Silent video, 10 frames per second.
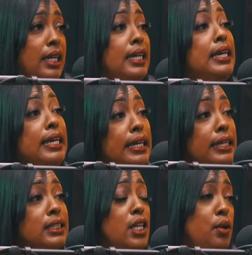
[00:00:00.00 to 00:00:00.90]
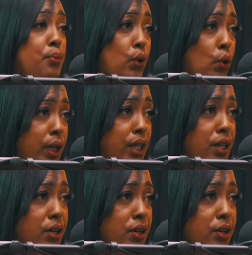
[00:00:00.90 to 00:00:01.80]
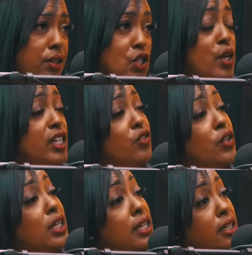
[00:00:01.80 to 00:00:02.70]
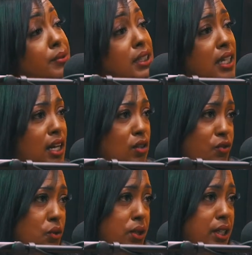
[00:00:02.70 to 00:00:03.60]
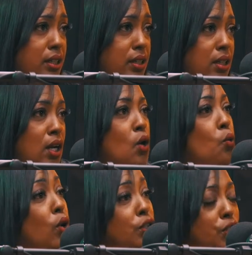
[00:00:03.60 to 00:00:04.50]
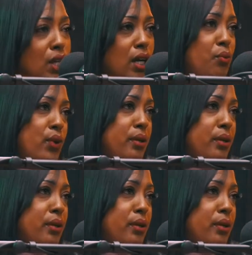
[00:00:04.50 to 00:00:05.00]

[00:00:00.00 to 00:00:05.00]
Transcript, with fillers: his employer transferred him to California. Won't you come